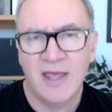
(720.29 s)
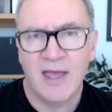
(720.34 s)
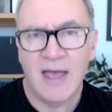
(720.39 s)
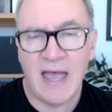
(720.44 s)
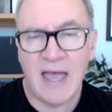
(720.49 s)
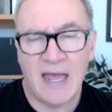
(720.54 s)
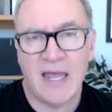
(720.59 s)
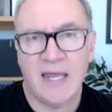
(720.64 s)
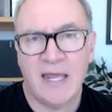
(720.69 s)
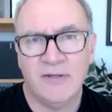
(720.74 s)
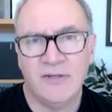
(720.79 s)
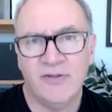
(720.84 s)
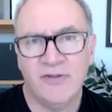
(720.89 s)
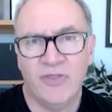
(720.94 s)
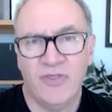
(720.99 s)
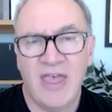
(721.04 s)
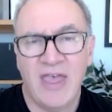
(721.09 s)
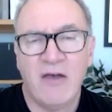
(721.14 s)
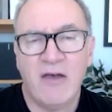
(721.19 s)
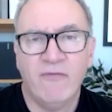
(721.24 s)
and
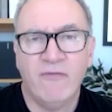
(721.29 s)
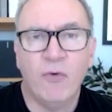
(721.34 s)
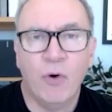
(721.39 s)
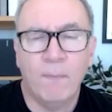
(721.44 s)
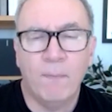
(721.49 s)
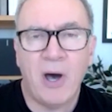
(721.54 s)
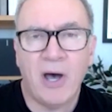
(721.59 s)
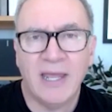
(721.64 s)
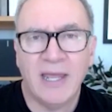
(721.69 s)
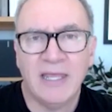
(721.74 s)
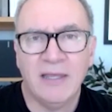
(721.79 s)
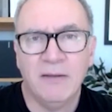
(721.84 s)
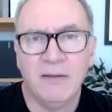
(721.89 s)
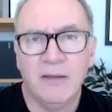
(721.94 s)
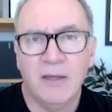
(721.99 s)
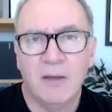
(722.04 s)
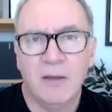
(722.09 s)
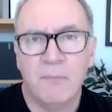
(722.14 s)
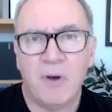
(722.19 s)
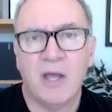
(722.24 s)
therefore by
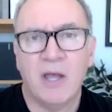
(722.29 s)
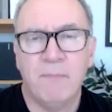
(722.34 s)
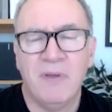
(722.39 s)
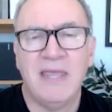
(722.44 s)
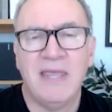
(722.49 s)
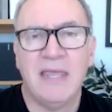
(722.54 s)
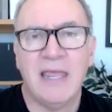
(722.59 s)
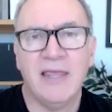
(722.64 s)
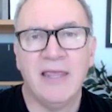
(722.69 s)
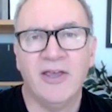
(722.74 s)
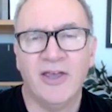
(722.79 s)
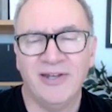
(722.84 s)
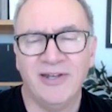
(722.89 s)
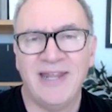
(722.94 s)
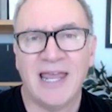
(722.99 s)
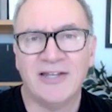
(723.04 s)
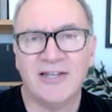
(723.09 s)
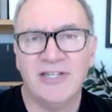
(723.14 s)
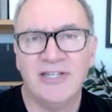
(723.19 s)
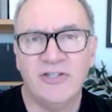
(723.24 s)
being
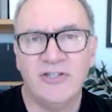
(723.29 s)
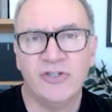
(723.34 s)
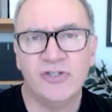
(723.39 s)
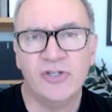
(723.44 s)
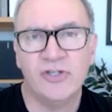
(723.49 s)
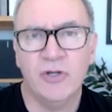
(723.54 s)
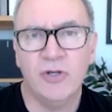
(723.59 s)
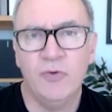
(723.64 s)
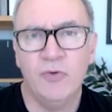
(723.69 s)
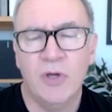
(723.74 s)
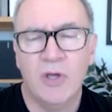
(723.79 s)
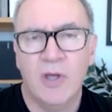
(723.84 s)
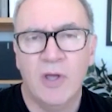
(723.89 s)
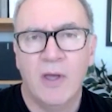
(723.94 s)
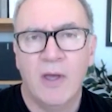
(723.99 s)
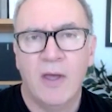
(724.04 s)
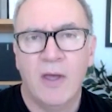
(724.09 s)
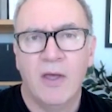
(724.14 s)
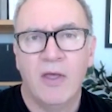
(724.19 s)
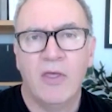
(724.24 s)
connected to
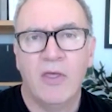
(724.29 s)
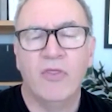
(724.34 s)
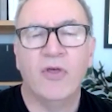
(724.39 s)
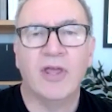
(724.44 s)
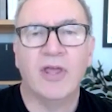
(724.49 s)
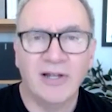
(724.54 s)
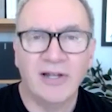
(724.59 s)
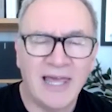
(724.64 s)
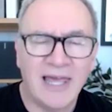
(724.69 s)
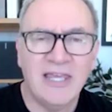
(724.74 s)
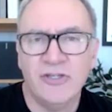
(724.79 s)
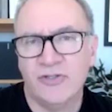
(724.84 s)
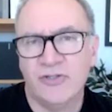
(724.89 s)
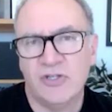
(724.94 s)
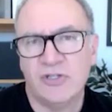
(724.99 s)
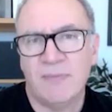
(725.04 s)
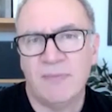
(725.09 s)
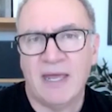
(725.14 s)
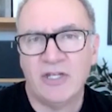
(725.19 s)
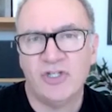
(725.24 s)
the
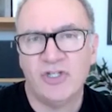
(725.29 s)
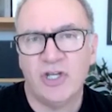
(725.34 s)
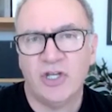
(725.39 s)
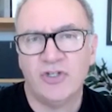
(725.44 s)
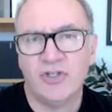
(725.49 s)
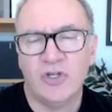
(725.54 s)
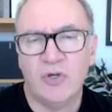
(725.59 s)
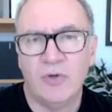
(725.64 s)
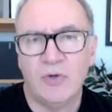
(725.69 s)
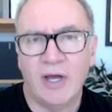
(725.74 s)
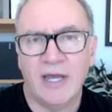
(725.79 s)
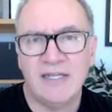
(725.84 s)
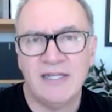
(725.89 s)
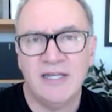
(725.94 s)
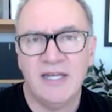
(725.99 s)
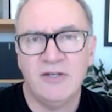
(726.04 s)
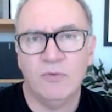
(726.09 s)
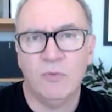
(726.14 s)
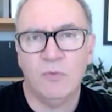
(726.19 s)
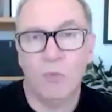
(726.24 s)
Glazers Manchester
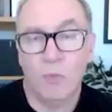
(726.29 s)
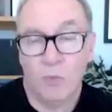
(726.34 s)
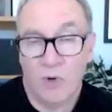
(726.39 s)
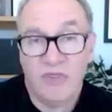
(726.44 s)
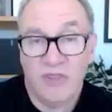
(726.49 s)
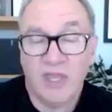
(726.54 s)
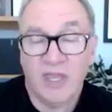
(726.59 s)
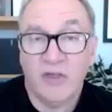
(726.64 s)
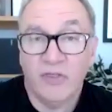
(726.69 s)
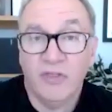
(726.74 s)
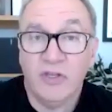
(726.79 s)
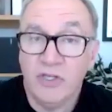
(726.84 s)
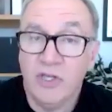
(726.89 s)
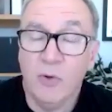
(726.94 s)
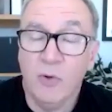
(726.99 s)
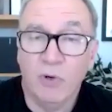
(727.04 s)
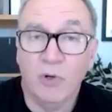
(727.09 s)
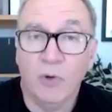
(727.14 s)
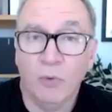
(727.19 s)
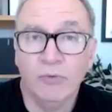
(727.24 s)
United, we think that
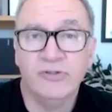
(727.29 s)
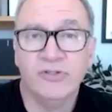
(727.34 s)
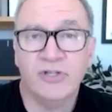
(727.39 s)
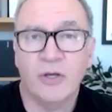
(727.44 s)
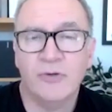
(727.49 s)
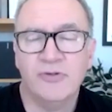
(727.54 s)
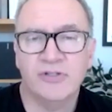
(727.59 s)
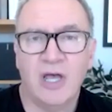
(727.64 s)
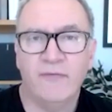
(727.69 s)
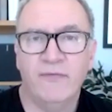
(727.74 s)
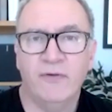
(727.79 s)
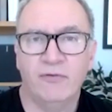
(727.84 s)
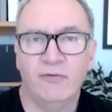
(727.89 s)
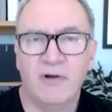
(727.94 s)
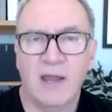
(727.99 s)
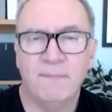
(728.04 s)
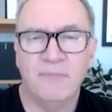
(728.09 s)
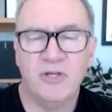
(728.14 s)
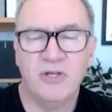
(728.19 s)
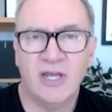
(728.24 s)
you will also suffer
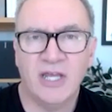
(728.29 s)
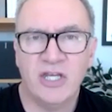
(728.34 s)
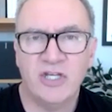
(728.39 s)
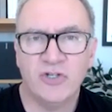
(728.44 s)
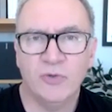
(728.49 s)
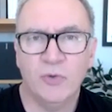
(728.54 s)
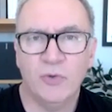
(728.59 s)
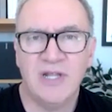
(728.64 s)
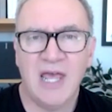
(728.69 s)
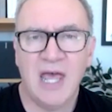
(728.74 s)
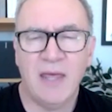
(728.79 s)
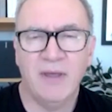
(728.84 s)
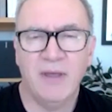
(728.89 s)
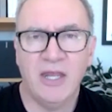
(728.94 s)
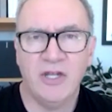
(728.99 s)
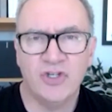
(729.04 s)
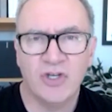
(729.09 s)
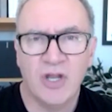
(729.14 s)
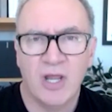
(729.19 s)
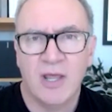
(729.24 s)
reputational
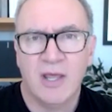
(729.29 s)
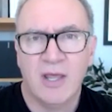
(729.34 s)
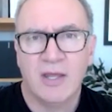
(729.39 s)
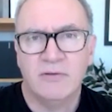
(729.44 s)
damage.